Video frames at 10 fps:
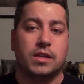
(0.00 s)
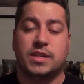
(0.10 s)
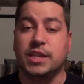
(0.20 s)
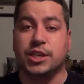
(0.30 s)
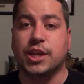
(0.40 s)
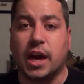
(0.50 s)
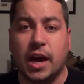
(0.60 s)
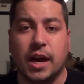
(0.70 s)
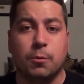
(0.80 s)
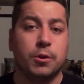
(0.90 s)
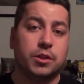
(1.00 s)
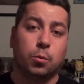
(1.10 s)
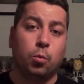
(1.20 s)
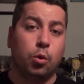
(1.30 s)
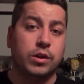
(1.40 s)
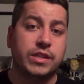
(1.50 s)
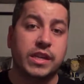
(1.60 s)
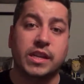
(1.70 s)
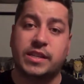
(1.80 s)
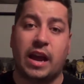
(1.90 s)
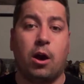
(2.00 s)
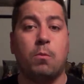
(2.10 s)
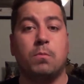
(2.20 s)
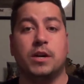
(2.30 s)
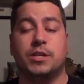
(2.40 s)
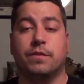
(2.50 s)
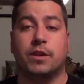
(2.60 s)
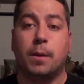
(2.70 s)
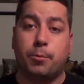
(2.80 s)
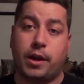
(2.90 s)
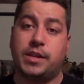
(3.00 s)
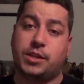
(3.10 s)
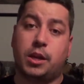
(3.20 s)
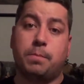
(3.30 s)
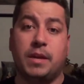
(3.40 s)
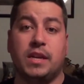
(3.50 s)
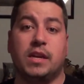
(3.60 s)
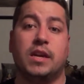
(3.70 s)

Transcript: CGI, with the war scenes, how much of an upgrade it's going to be.